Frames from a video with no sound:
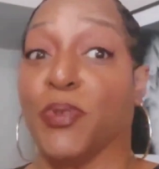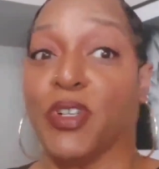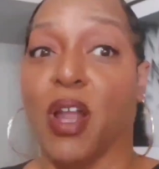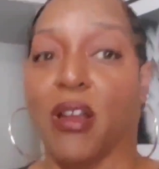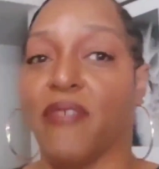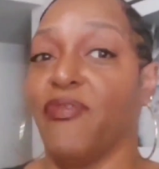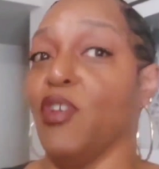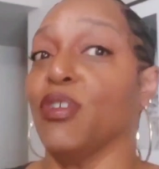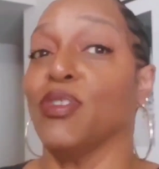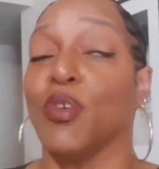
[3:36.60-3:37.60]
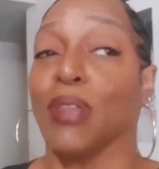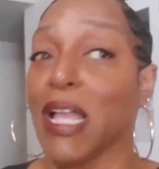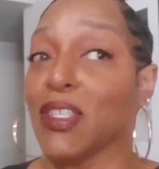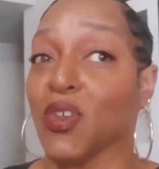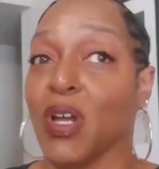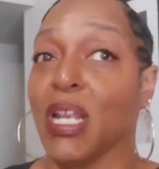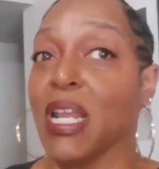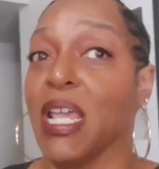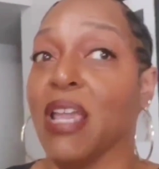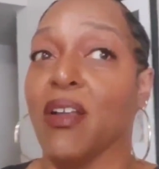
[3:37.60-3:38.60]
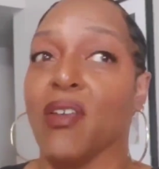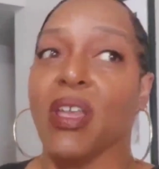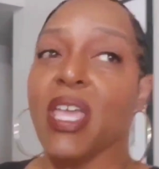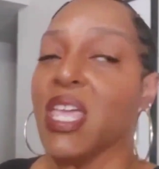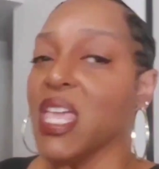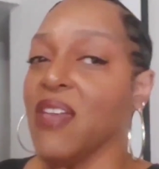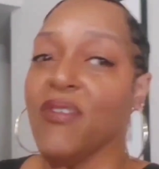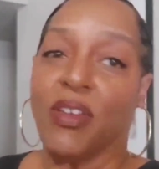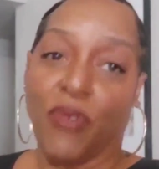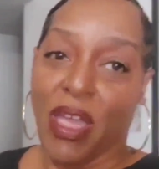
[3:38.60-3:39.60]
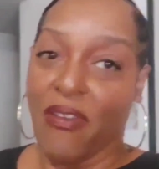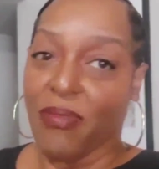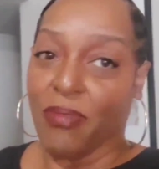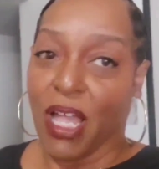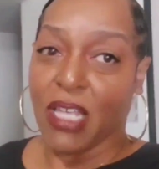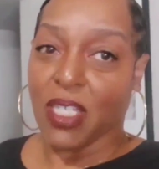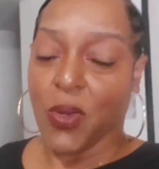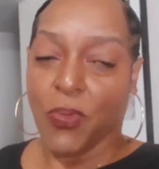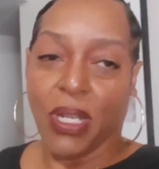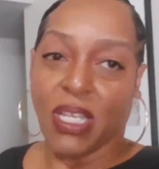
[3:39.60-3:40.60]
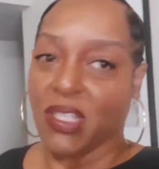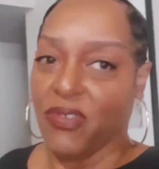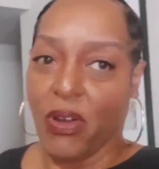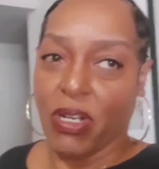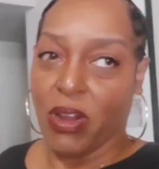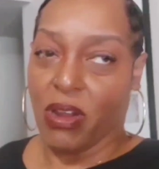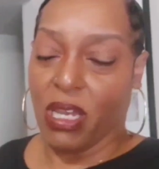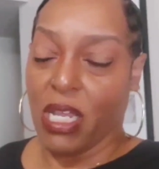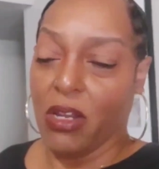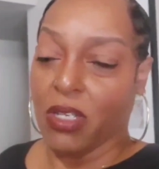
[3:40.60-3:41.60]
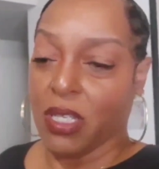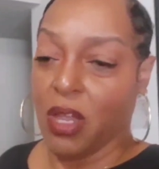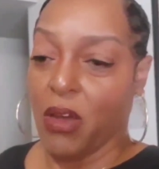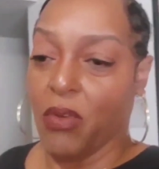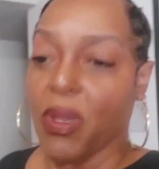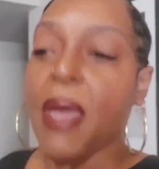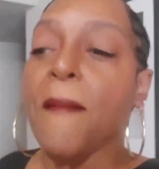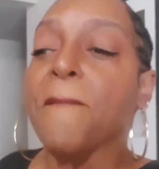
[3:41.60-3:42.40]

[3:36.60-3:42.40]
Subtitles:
duper dark. If there's no lights on in here, even if we have the blinds open, it's very dark in here. So